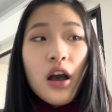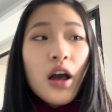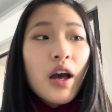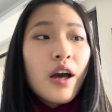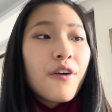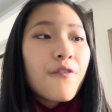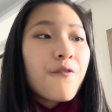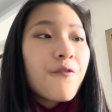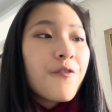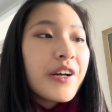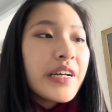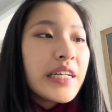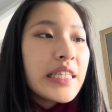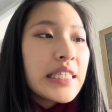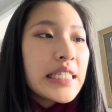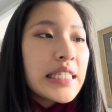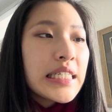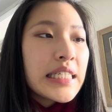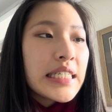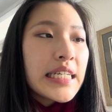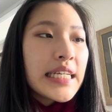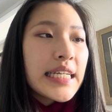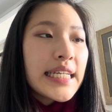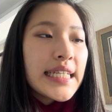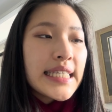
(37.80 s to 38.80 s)
For
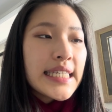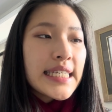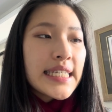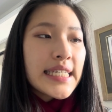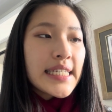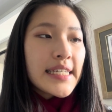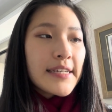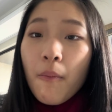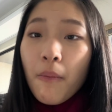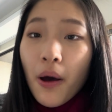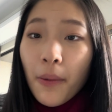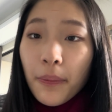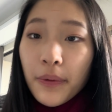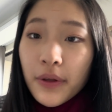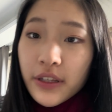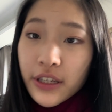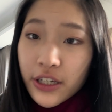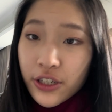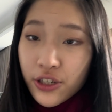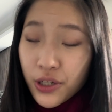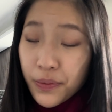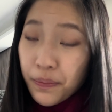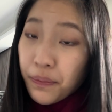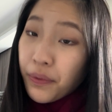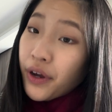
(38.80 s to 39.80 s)
instance,
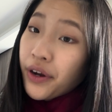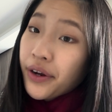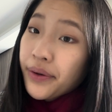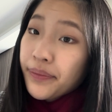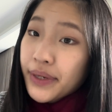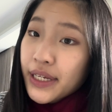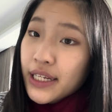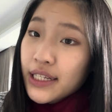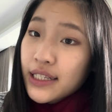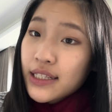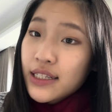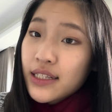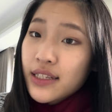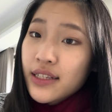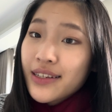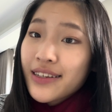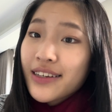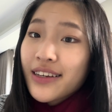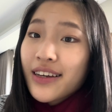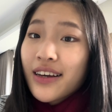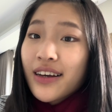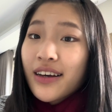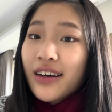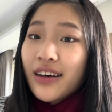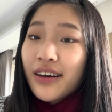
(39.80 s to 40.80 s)
population pyramids.
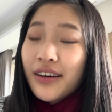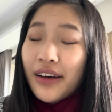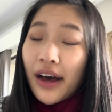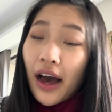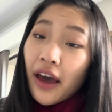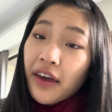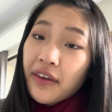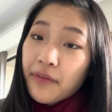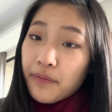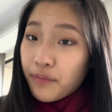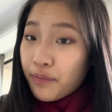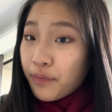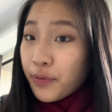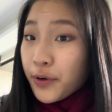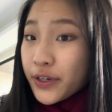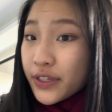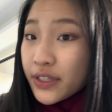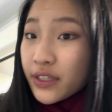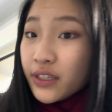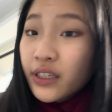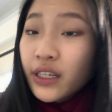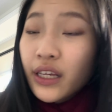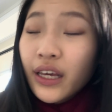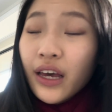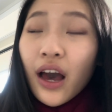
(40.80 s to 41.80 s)
I
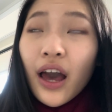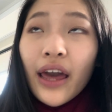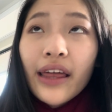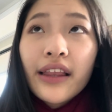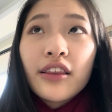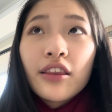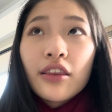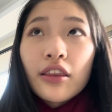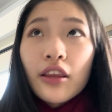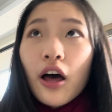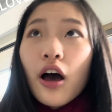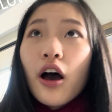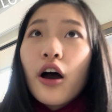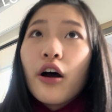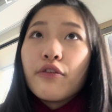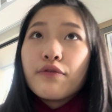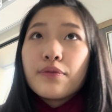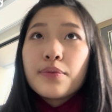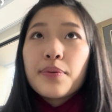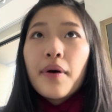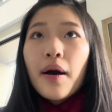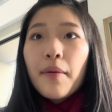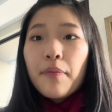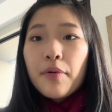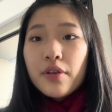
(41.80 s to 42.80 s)

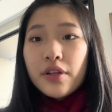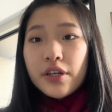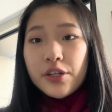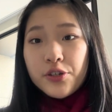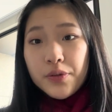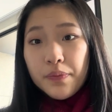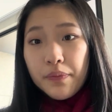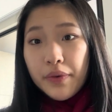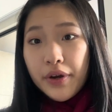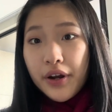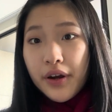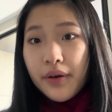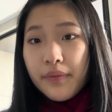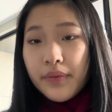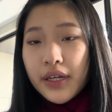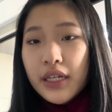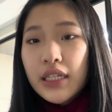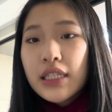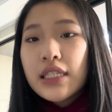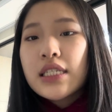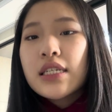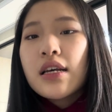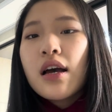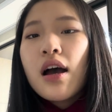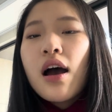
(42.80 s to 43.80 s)
loved population
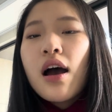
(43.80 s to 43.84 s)
pyramids,